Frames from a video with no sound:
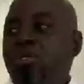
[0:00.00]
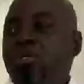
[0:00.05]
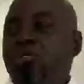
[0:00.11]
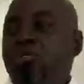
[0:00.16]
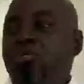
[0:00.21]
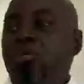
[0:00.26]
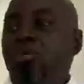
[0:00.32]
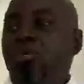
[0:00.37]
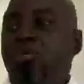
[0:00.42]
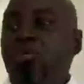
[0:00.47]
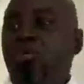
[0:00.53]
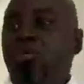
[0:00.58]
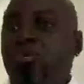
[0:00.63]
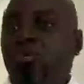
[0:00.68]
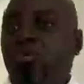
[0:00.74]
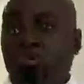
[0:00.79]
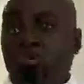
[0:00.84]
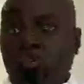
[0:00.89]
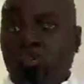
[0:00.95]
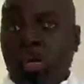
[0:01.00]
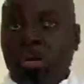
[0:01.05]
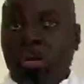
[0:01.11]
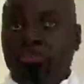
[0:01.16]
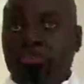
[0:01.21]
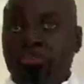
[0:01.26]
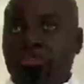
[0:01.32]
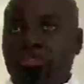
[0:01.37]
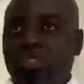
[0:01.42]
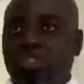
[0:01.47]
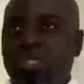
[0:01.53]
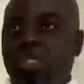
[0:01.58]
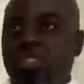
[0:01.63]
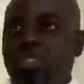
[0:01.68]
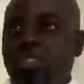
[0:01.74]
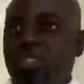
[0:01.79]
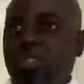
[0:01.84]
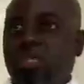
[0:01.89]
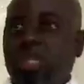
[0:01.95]
So what happens is
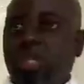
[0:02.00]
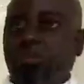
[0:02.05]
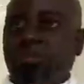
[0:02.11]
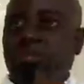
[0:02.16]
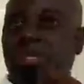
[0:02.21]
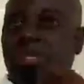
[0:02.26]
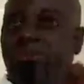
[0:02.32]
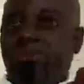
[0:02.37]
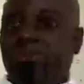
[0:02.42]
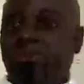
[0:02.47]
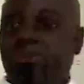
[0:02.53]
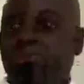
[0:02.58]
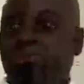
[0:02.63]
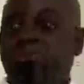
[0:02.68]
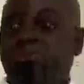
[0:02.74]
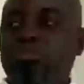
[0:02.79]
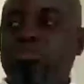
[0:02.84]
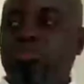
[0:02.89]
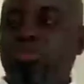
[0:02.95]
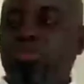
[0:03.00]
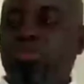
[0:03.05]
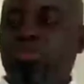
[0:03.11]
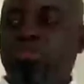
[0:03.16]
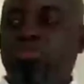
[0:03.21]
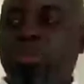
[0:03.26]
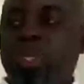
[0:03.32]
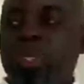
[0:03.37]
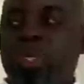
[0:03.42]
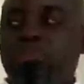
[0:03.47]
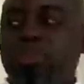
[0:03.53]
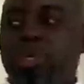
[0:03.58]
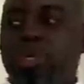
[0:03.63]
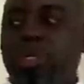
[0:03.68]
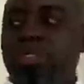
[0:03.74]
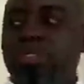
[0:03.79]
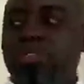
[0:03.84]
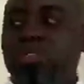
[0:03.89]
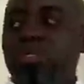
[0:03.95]
that they now give it on to the
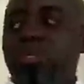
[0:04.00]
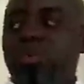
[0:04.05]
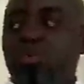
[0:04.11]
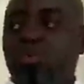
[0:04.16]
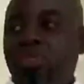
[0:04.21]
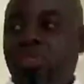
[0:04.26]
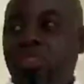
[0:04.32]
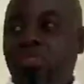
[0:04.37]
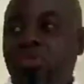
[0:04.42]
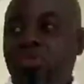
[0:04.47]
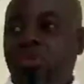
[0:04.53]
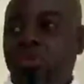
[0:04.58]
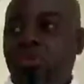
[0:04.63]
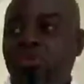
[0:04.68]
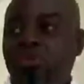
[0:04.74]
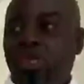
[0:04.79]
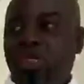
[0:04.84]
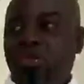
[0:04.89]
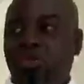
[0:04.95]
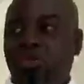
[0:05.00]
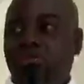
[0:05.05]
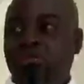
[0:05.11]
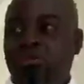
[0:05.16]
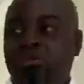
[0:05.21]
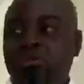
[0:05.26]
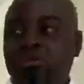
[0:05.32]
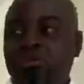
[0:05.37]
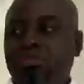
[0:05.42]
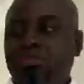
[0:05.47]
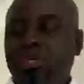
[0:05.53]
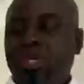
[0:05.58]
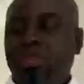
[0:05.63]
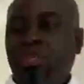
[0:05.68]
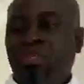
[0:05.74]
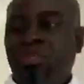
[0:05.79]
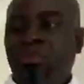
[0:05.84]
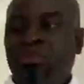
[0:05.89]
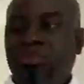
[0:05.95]
PMIs with a little bit of markup. I
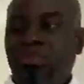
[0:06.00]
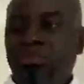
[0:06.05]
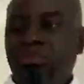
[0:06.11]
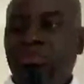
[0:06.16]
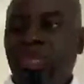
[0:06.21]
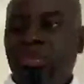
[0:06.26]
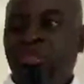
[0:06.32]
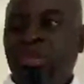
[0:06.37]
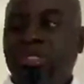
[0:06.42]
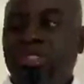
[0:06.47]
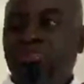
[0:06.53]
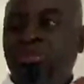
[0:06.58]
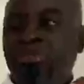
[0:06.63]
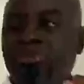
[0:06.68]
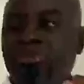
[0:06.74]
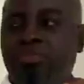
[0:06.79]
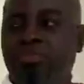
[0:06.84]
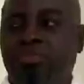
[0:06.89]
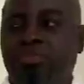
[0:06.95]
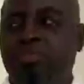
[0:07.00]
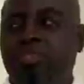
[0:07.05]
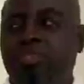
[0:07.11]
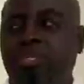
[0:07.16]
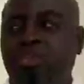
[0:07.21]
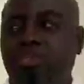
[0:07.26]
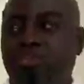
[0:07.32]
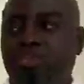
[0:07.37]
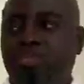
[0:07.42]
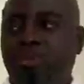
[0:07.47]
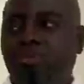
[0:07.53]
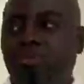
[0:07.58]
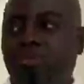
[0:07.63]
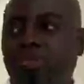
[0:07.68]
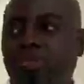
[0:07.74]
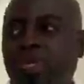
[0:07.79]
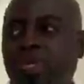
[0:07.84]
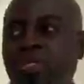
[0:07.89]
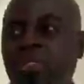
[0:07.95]
think the PMIs put 3% on top
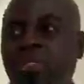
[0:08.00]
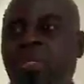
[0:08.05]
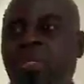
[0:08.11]
of that.